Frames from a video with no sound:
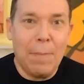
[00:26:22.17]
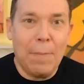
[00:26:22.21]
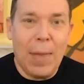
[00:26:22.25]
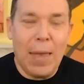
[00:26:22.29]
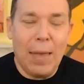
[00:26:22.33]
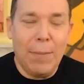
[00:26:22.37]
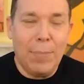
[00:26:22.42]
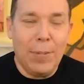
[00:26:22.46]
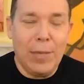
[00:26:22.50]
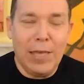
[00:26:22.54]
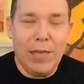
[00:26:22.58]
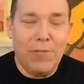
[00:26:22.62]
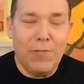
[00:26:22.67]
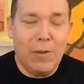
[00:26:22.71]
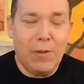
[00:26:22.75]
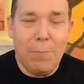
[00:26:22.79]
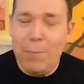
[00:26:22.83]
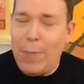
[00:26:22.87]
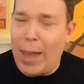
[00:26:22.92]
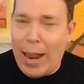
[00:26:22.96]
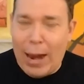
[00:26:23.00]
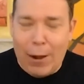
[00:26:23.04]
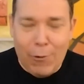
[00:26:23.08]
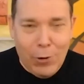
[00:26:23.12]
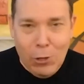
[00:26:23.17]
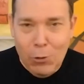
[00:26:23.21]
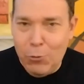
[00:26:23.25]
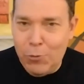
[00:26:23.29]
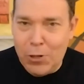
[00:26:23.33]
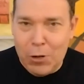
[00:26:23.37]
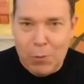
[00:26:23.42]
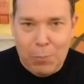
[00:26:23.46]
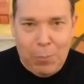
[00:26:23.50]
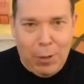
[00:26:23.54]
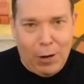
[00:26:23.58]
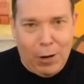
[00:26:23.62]
maybe even marry who
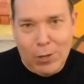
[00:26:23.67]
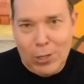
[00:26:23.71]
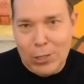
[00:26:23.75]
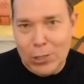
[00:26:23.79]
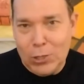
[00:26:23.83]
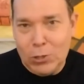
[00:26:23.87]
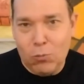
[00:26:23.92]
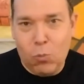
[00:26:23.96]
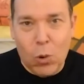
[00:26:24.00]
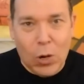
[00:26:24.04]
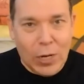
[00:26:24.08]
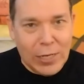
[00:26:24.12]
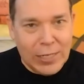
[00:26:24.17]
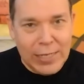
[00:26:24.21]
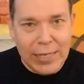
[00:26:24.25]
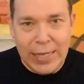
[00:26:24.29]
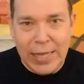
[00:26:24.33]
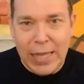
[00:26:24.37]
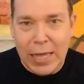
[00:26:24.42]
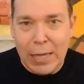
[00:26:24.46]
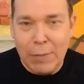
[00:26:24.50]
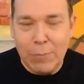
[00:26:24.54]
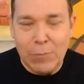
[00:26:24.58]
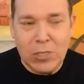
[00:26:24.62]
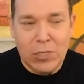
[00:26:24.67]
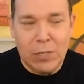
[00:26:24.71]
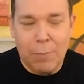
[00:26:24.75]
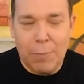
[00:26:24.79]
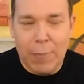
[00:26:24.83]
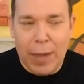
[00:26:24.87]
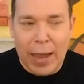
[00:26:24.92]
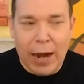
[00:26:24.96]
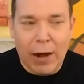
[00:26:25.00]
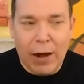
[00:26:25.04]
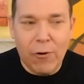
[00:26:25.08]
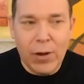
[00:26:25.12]
their parents wanted them to
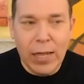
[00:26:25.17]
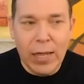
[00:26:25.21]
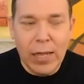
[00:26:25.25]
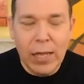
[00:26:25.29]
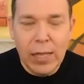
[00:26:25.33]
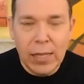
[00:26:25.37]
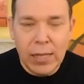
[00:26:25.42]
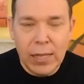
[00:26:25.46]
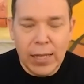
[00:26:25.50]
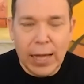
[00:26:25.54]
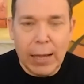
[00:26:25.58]
marry.